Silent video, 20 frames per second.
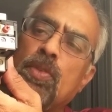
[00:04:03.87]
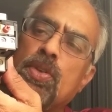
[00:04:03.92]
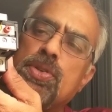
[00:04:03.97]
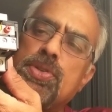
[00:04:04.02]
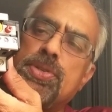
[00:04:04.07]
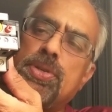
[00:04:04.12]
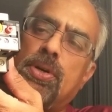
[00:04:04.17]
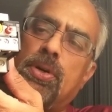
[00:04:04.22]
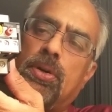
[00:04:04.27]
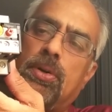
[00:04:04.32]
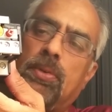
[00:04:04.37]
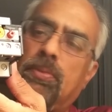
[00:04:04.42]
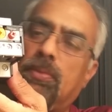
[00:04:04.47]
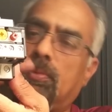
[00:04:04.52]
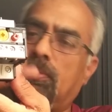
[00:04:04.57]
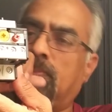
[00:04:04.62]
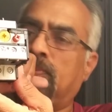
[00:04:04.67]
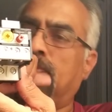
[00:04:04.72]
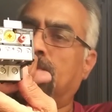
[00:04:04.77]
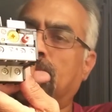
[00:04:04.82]
So
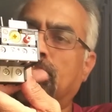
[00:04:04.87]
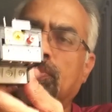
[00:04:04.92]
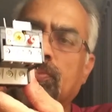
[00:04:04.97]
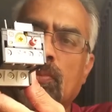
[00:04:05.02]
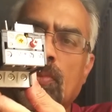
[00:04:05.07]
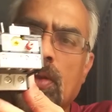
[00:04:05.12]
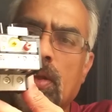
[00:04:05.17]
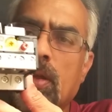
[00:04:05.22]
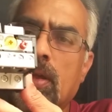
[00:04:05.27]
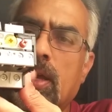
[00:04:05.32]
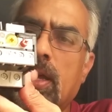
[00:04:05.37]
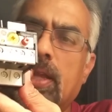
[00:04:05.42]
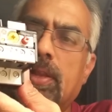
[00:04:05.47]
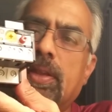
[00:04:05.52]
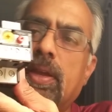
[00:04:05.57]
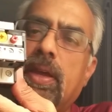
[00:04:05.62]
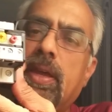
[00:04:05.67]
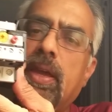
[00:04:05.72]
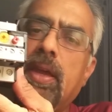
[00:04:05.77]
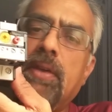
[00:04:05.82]

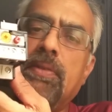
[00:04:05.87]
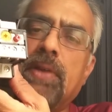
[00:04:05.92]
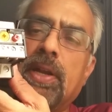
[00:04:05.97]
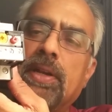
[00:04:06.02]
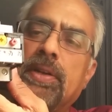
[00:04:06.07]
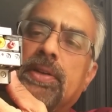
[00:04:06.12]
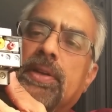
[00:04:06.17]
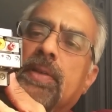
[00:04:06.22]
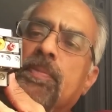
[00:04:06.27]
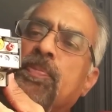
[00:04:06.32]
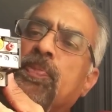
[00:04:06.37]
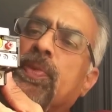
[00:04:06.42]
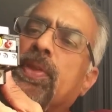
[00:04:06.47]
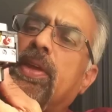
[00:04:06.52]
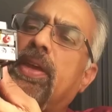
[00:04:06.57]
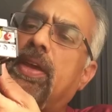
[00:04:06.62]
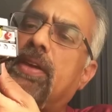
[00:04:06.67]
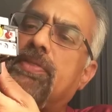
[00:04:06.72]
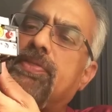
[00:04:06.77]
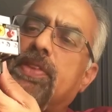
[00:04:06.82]
in the event,
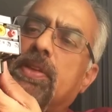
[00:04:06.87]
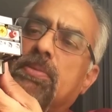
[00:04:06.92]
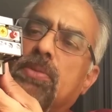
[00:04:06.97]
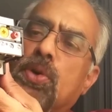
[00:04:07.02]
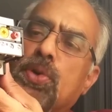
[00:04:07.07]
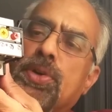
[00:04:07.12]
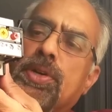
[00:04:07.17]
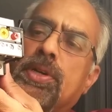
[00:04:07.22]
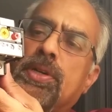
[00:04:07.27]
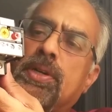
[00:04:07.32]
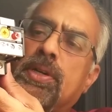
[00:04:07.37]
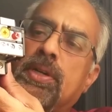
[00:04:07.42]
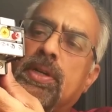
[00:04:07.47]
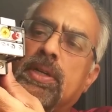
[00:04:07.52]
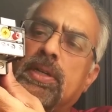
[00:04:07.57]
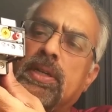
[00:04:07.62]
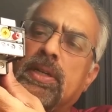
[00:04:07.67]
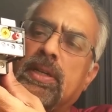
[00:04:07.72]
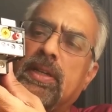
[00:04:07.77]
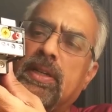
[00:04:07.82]
if the motor
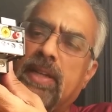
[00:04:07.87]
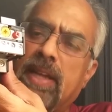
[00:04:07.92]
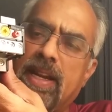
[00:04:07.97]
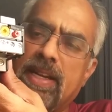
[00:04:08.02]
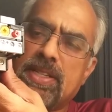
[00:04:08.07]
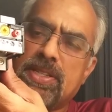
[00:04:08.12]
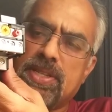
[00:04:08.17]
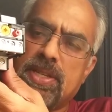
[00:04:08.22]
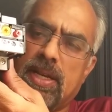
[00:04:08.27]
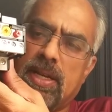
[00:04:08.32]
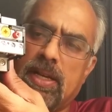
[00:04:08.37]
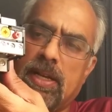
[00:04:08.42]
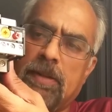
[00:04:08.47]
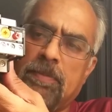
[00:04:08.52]
gets